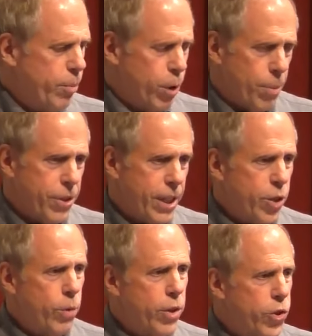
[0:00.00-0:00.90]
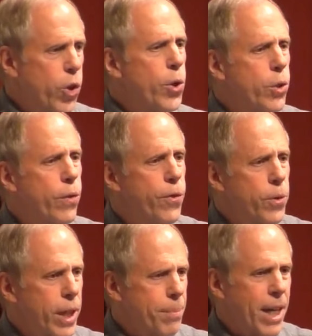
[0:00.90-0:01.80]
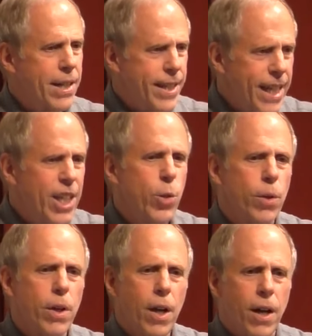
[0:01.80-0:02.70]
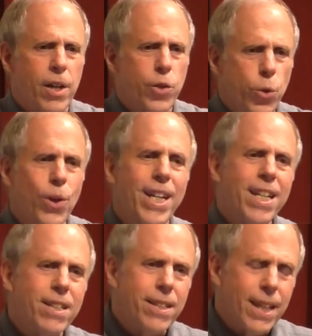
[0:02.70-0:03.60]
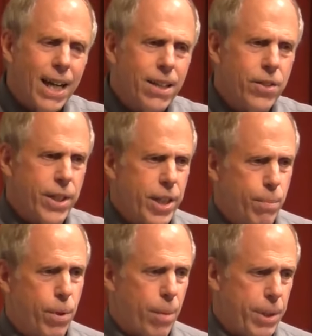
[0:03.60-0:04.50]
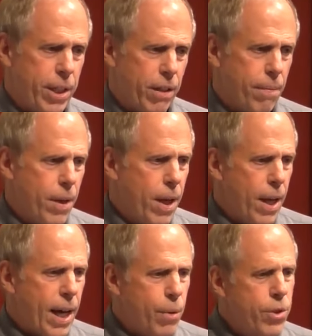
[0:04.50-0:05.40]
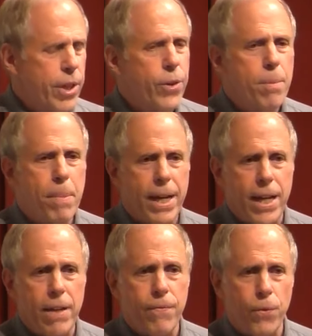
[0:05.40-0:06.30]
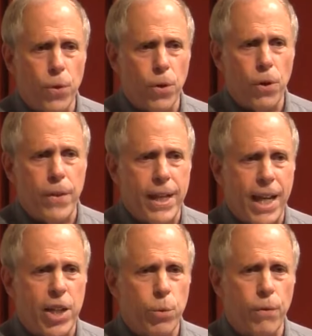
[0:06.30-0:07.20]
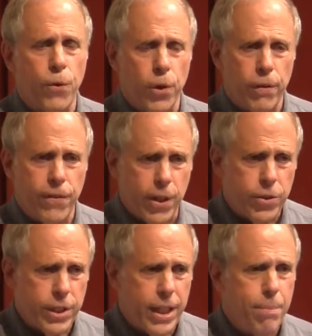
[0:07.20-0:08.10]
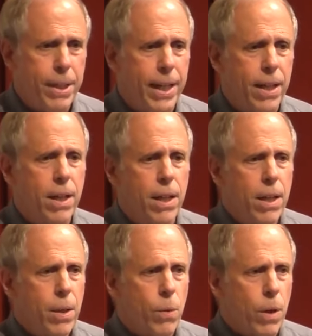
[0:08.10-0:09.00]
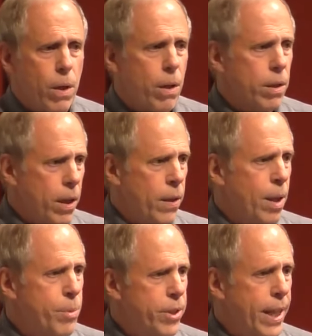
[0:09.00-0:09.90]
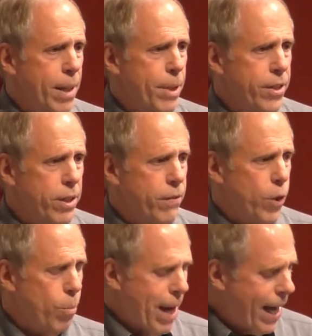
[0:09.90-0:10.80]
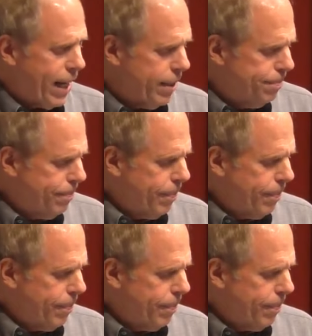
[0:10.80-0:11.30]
diplomacy. I just want to show you a few. I'm kind of taking you on a tour inside the State Department here. I was there in May for the annual Foreign Affairs Day meeting, where alums like myself go back.